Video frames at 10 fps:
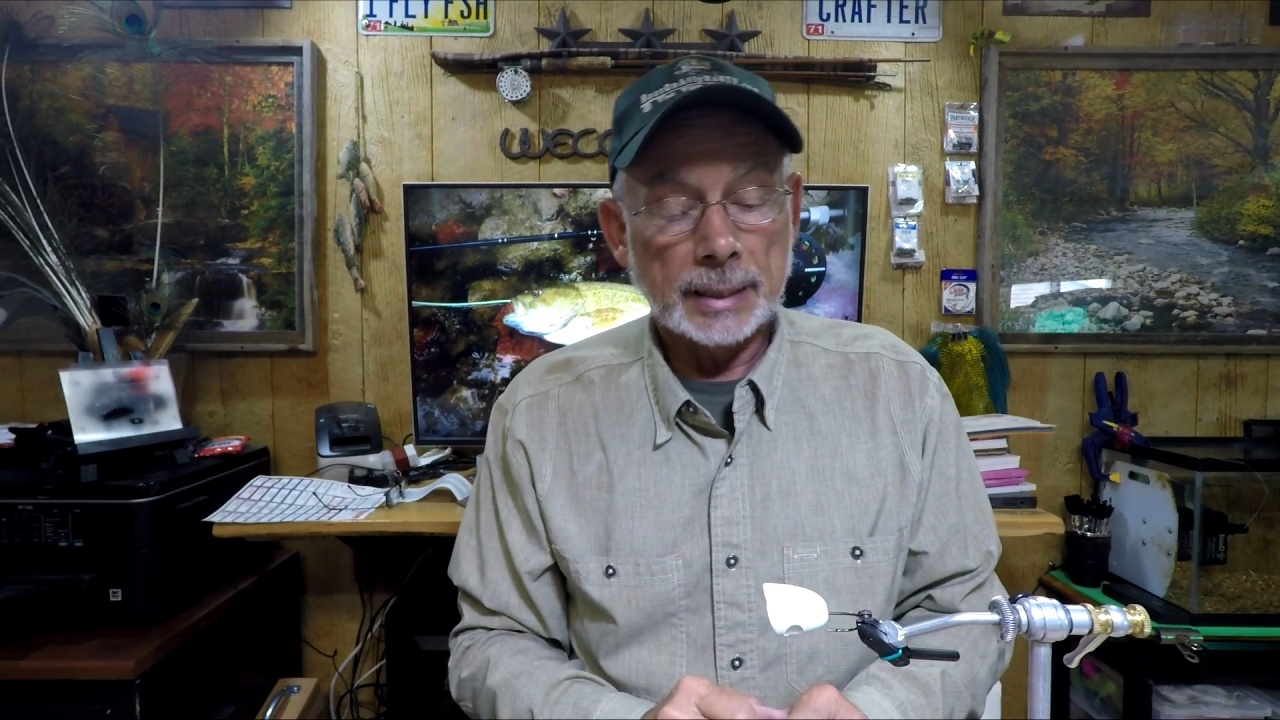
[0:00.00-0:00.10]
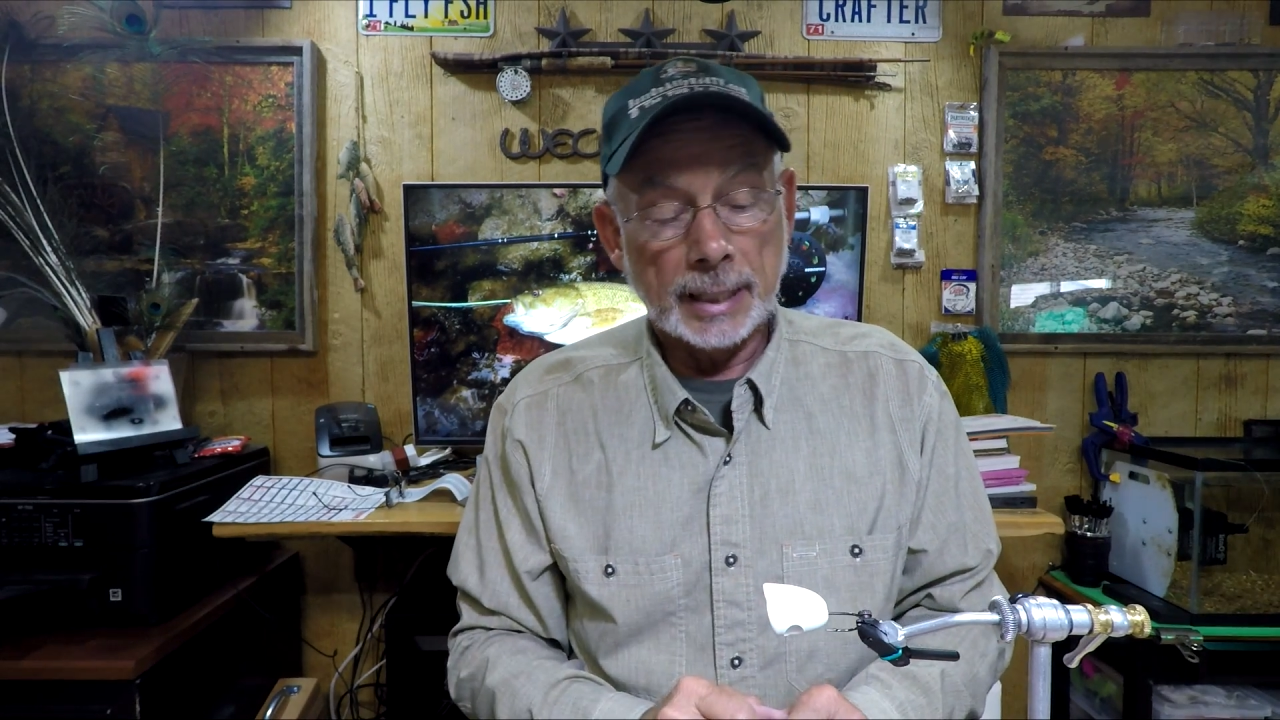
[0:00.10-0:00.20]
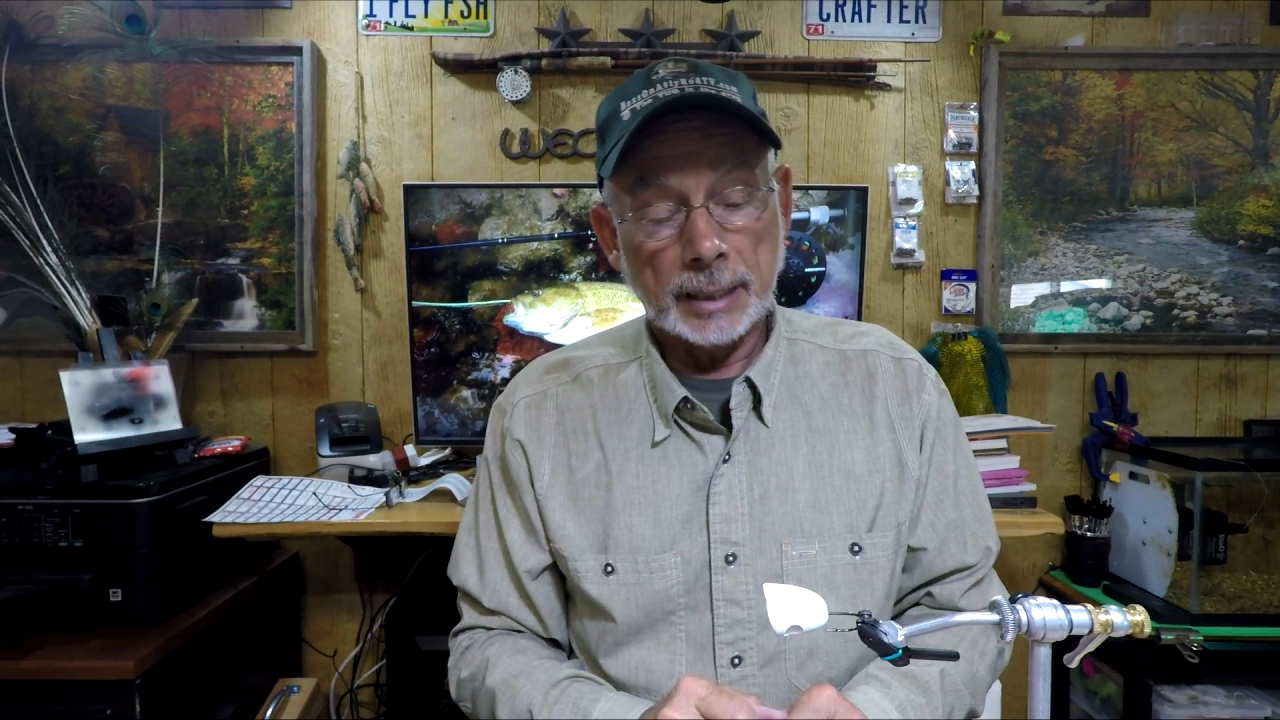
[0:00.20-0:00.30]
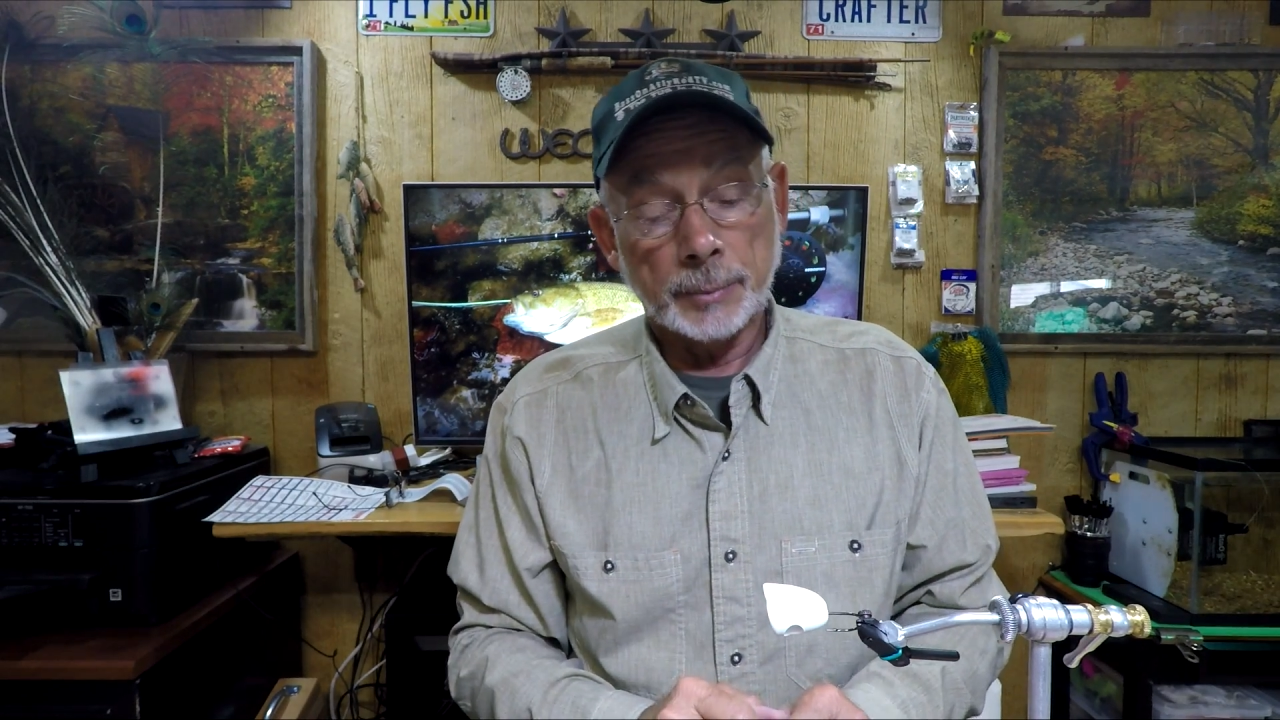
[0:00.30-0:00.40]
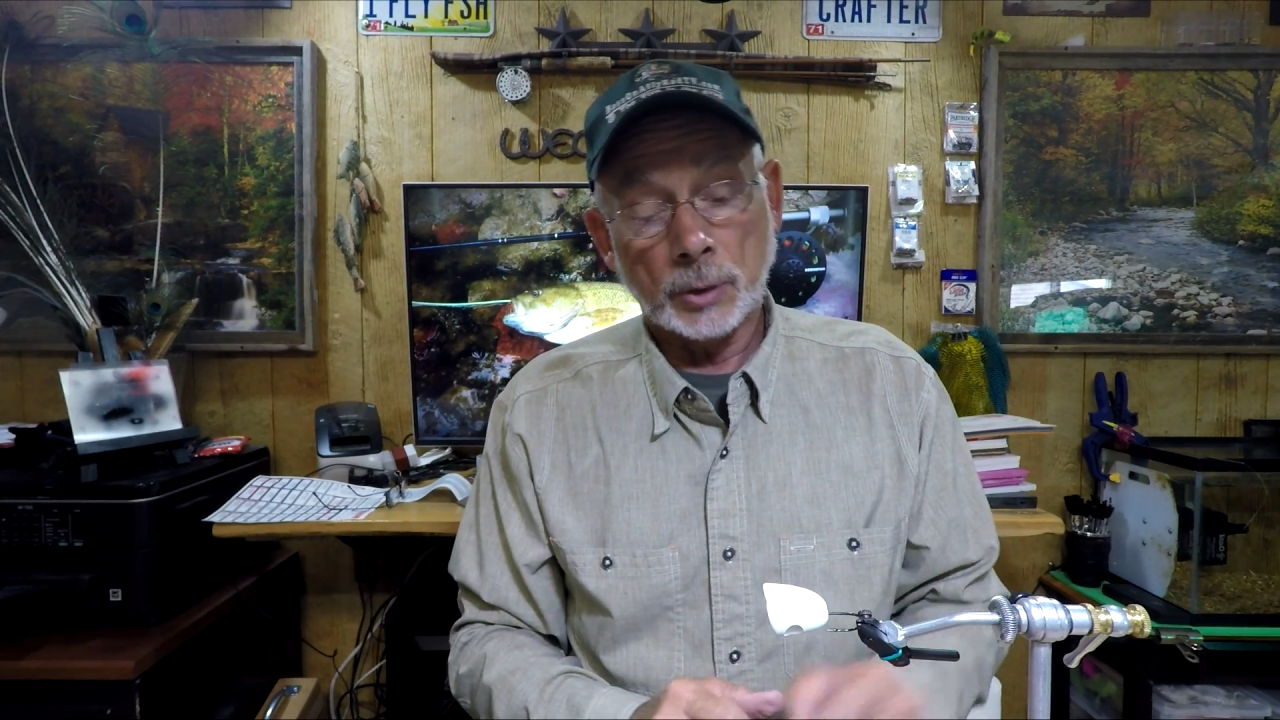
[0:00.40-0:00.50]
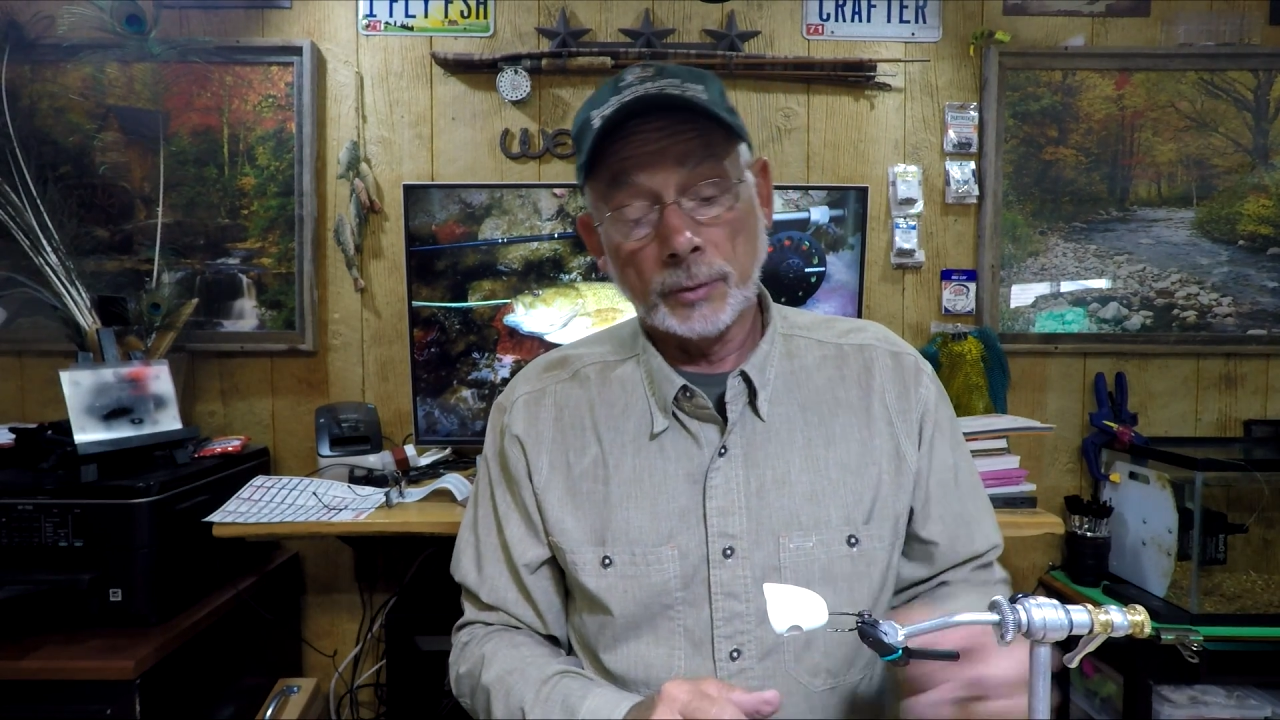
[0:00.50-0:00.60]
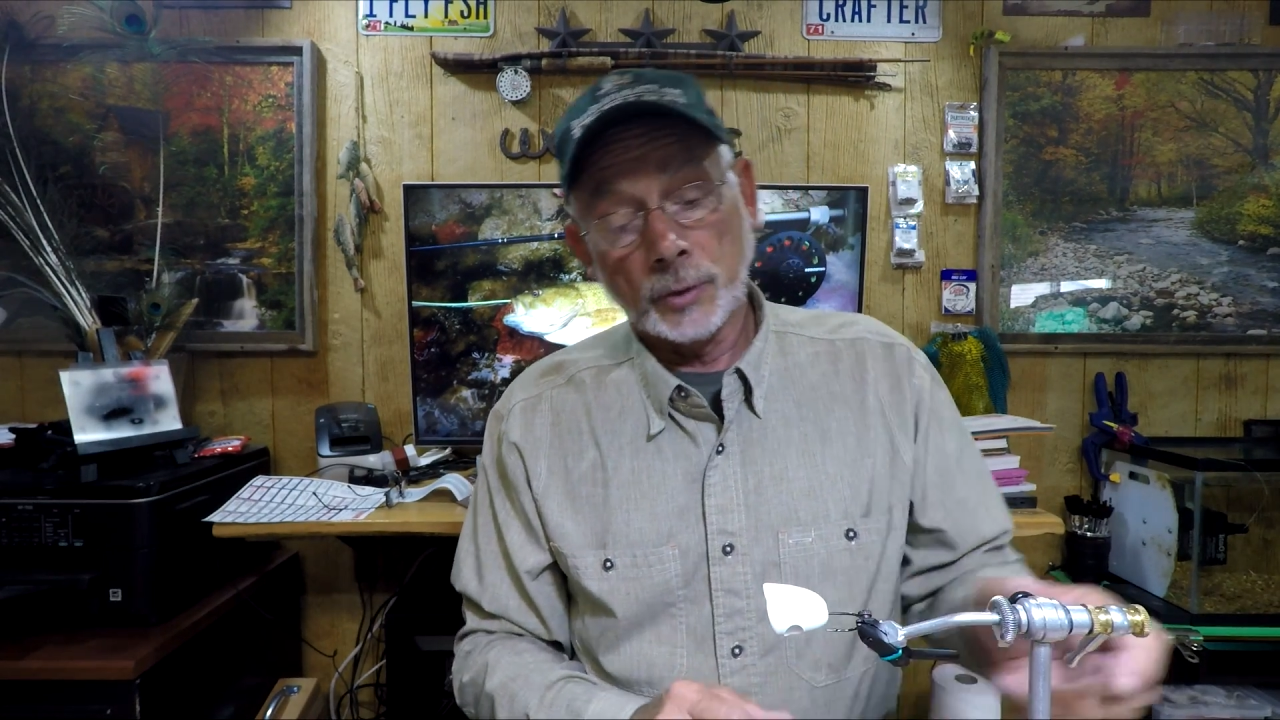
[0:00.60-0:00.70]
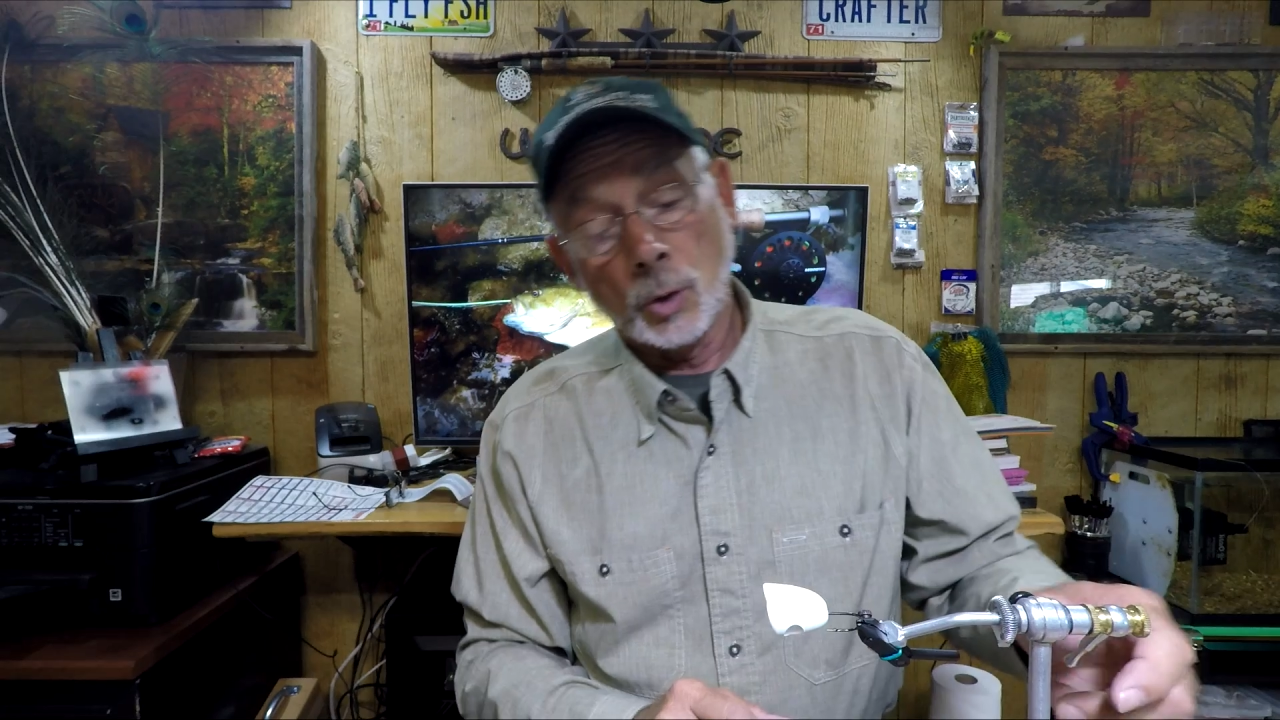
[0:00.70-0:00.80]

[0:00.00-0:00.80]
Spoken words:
diameter of the